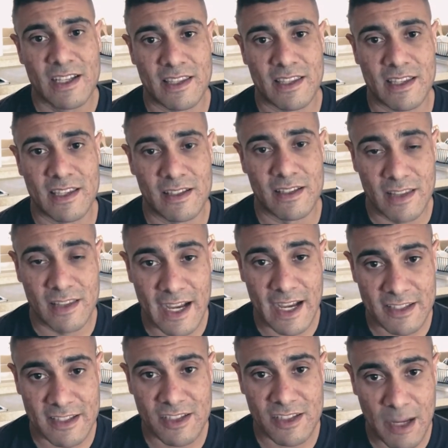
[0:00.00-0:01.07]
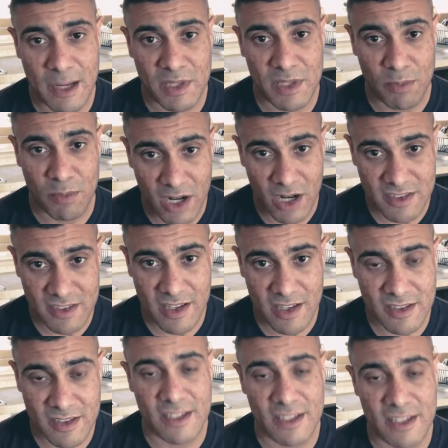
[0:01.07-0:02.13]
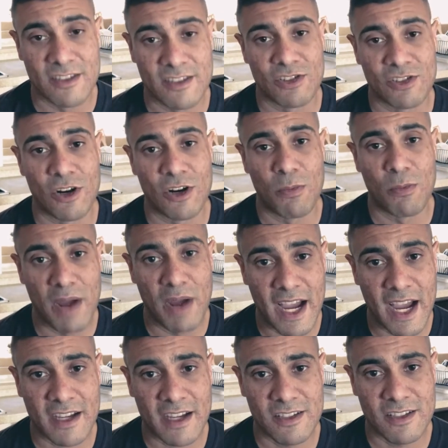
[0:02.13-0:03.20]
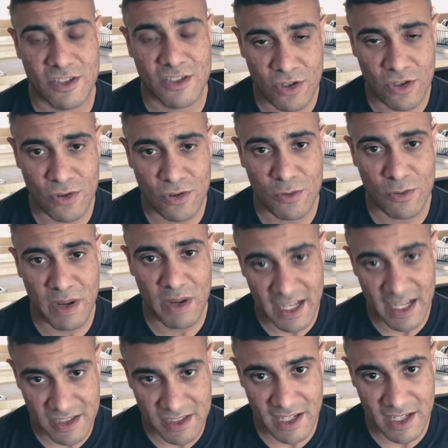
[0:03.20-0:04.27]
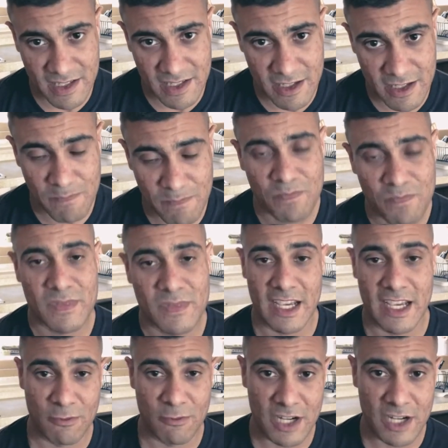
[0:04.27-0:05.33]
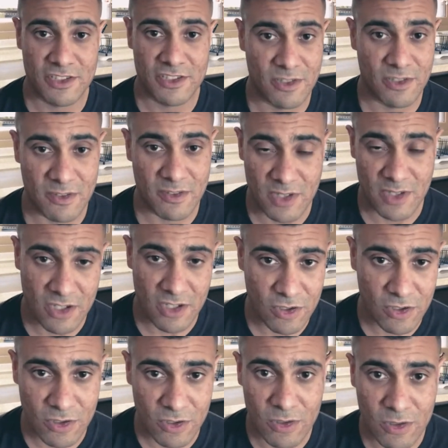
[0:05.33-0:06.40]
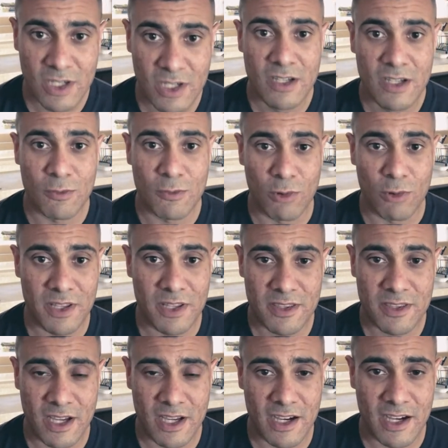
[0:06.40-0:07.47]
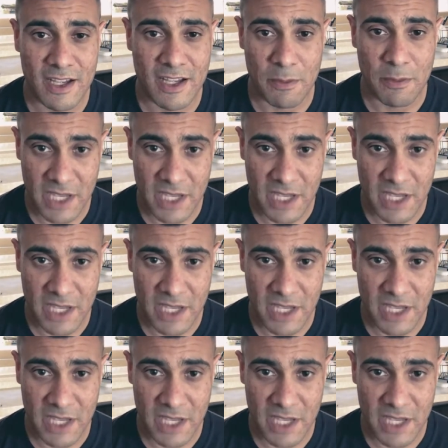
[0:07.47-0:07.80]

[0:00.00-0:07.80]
The last step in the process is to go back to Pass an ID and register the vehicle with the